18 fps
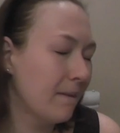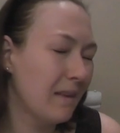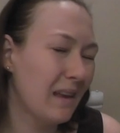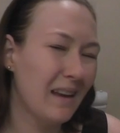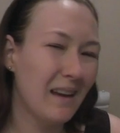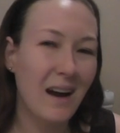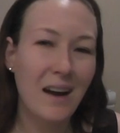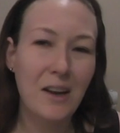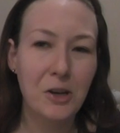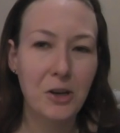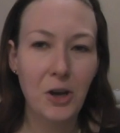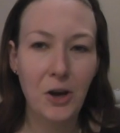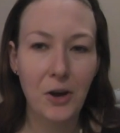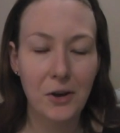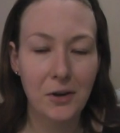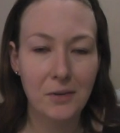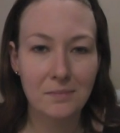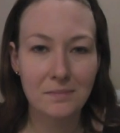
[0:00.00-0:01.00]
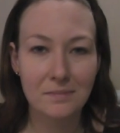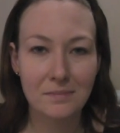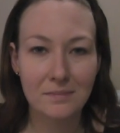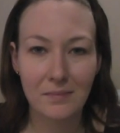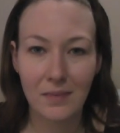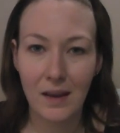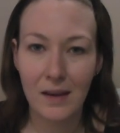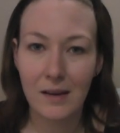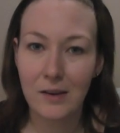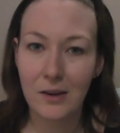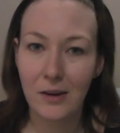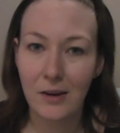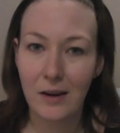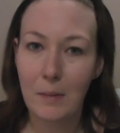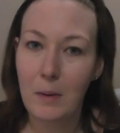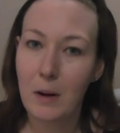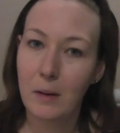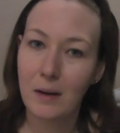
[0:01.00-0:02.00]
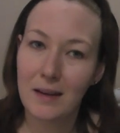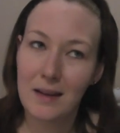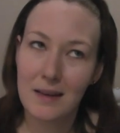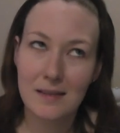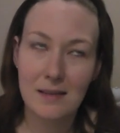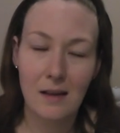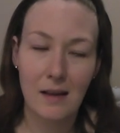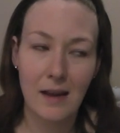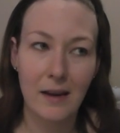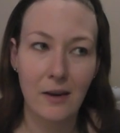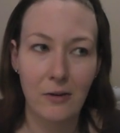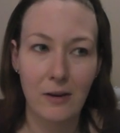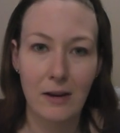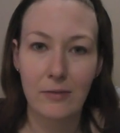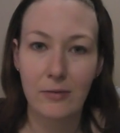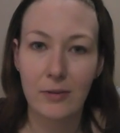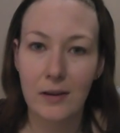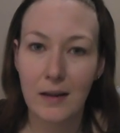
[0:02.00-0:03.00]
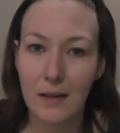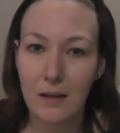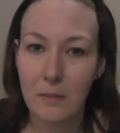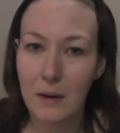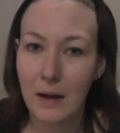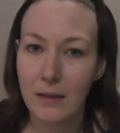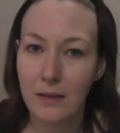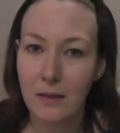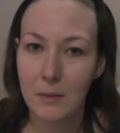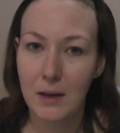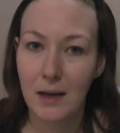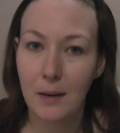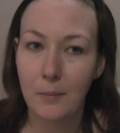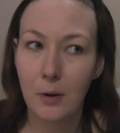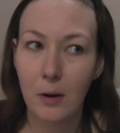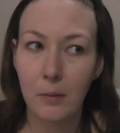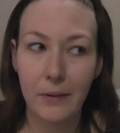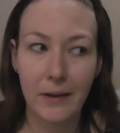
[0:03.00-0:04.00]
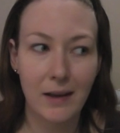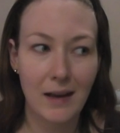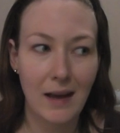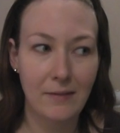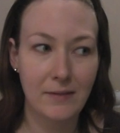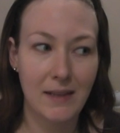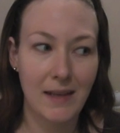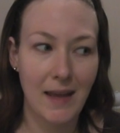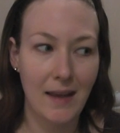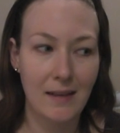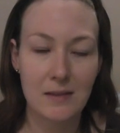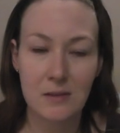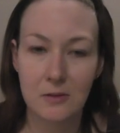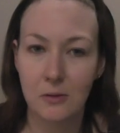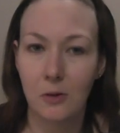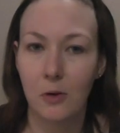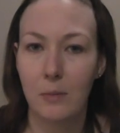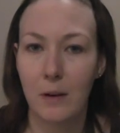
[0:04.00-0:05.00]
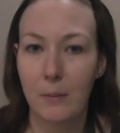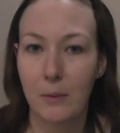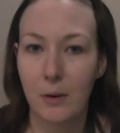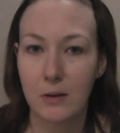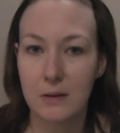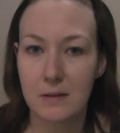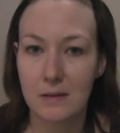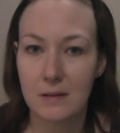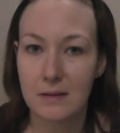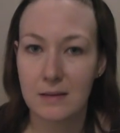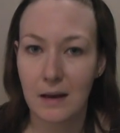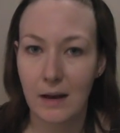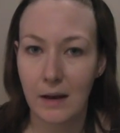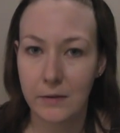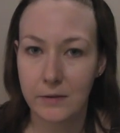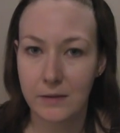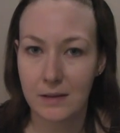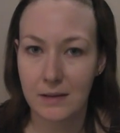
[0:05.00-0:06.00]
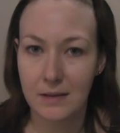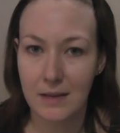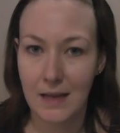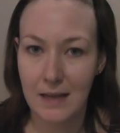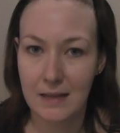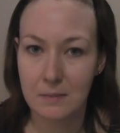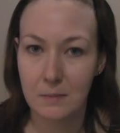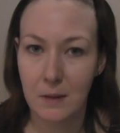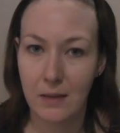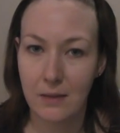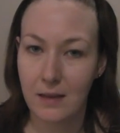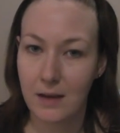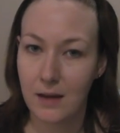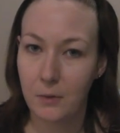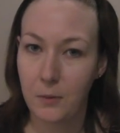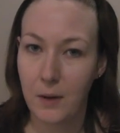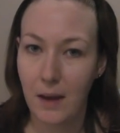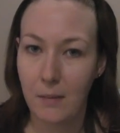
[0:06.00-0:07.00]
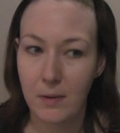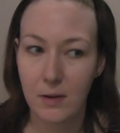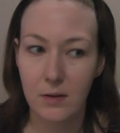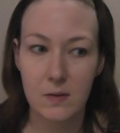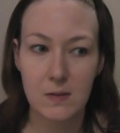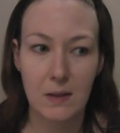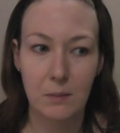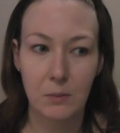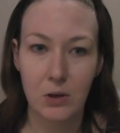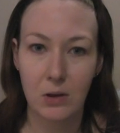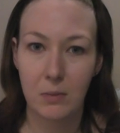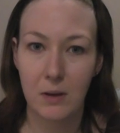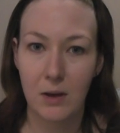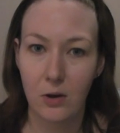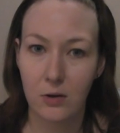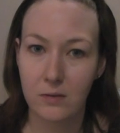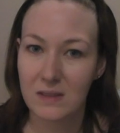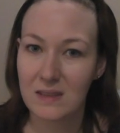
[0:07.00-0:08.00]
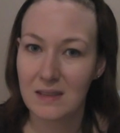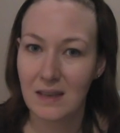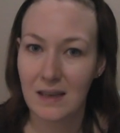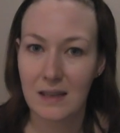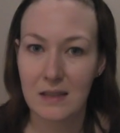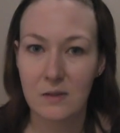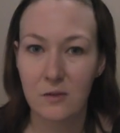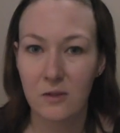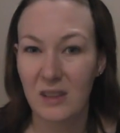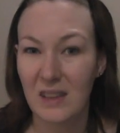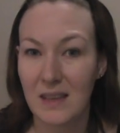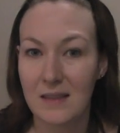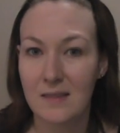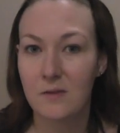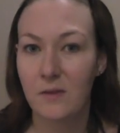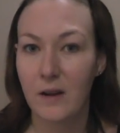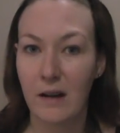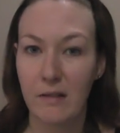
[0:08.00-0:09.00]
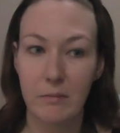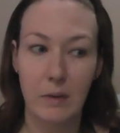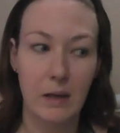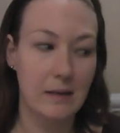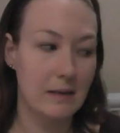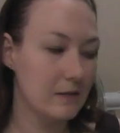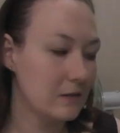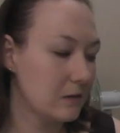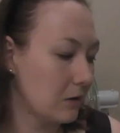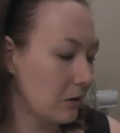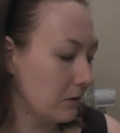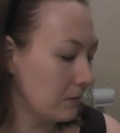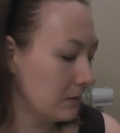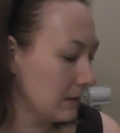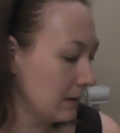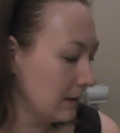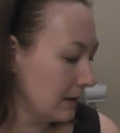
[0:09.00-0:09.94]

I don't know. I guess I'll hang around for another month. I mean, I'm probably going to have to cancel all my boxes after next month anyway, because I'm going to be overseas for at least 5 months. So,